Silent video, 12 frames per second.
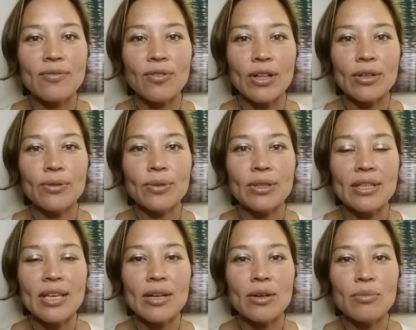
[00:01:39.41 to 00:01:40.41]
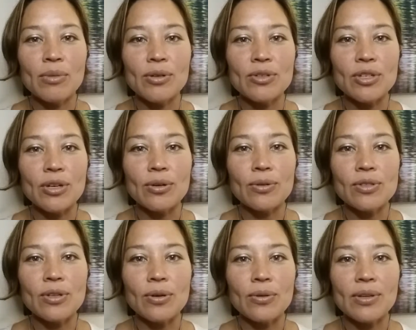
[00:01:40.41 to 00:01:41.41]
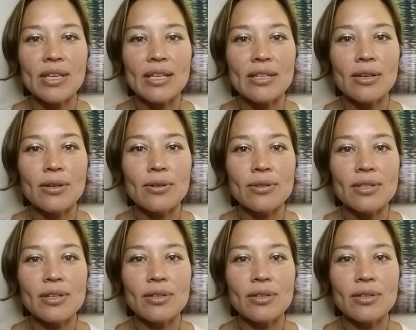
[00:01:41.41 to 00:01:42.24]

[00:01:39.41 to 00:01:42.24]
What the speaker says: follow with the Keto Mojo, so ketones,